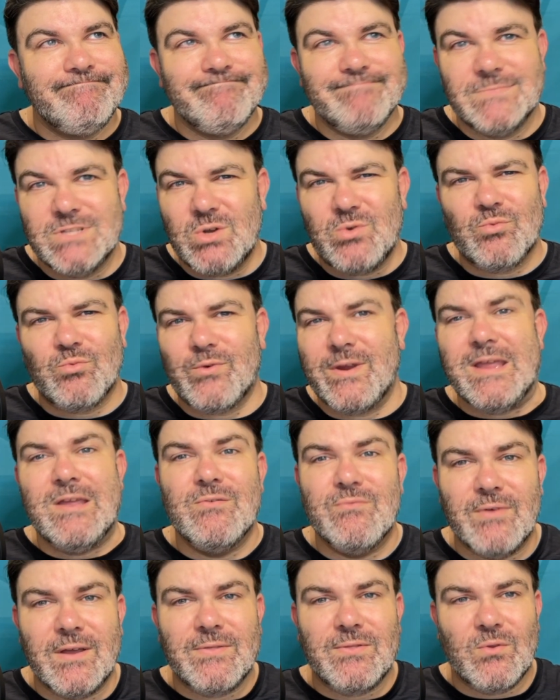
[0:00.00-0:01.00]
Don't
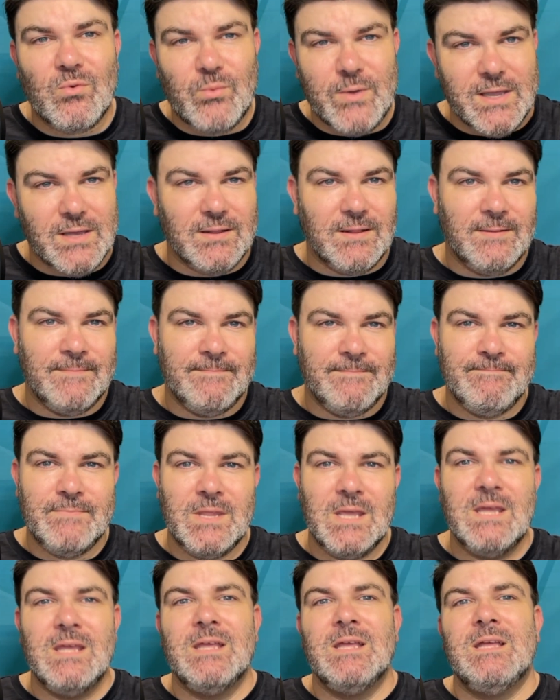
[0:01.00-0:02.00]
reinvent the wheel.
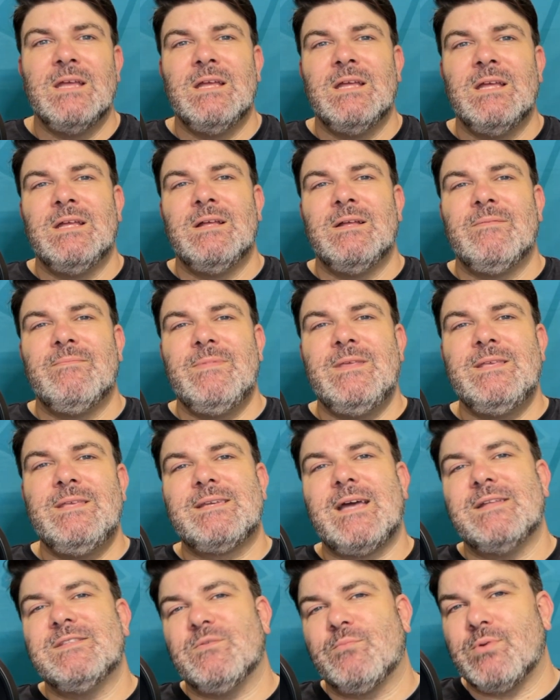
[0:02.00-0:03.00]
These
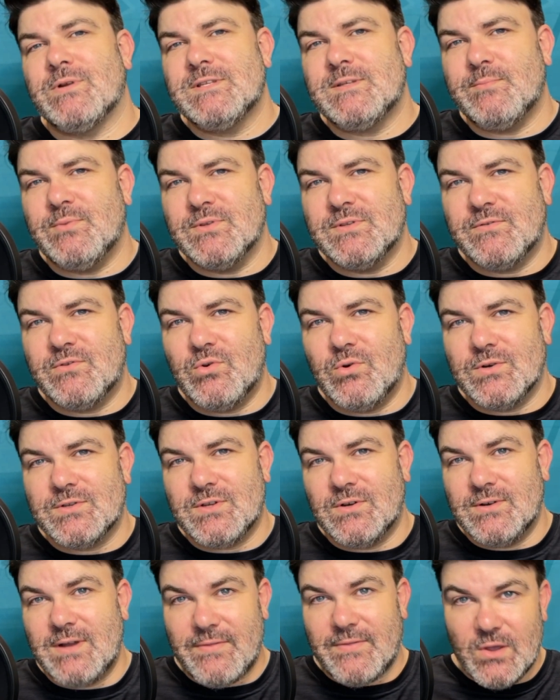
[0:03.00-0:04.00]
kinds of principles, of course,
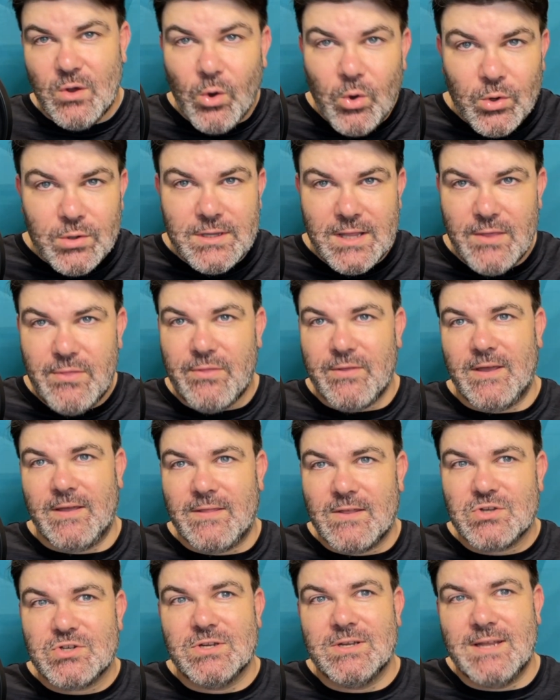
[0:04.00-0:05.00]
are not the only thing
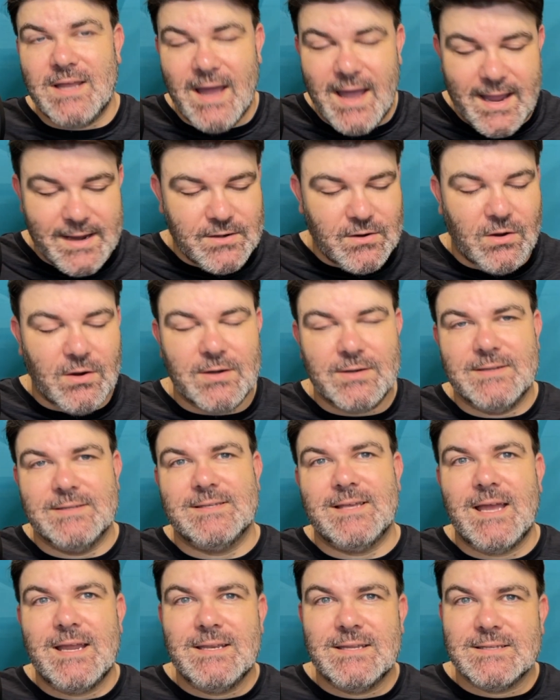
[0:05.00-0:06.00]
that should guide our
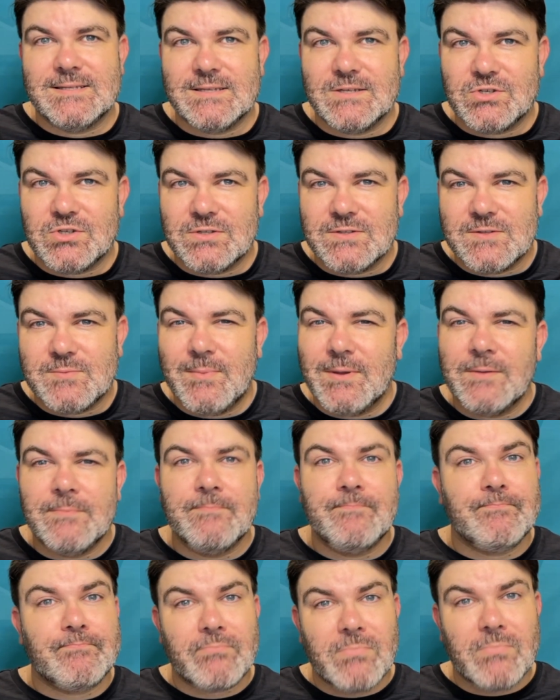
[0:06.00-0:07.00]
design decisions, but
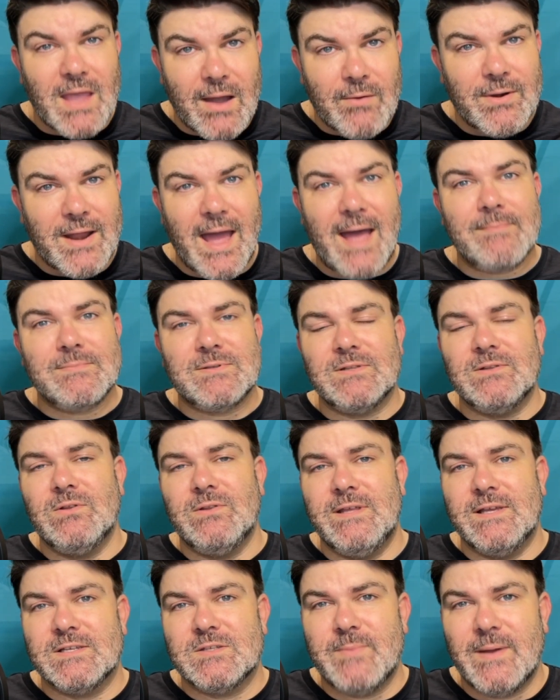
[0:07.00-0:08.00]
I would
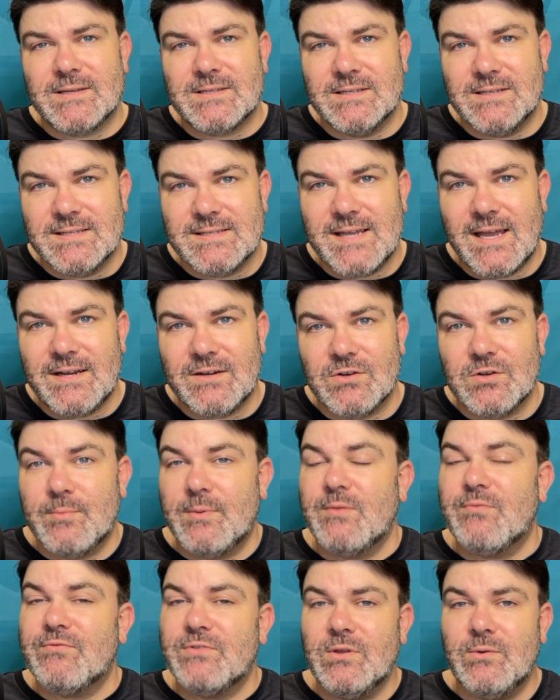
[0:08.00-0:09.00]
absolutely expect a designer to
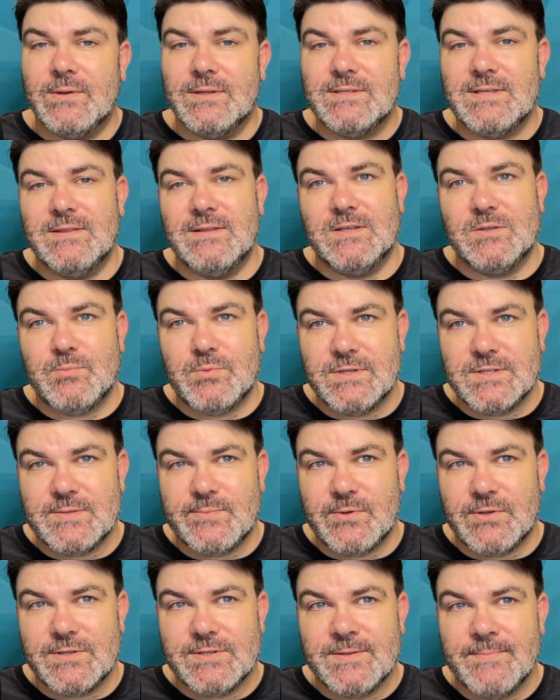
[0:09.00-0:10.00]
be fluent in these
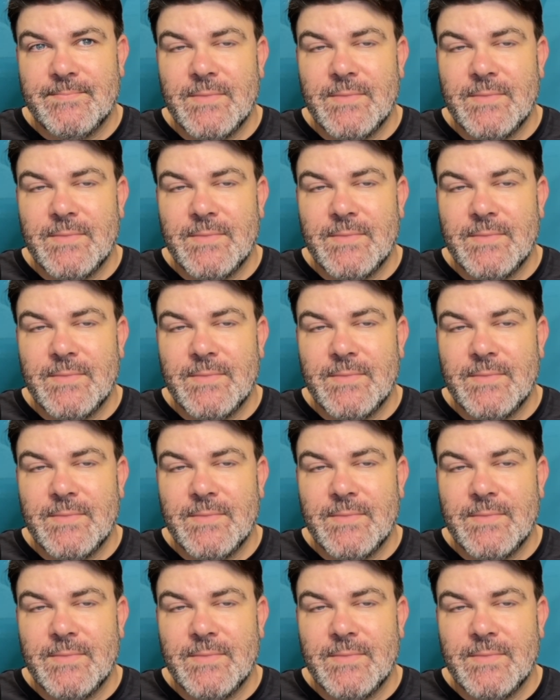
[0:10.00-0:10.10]
principles.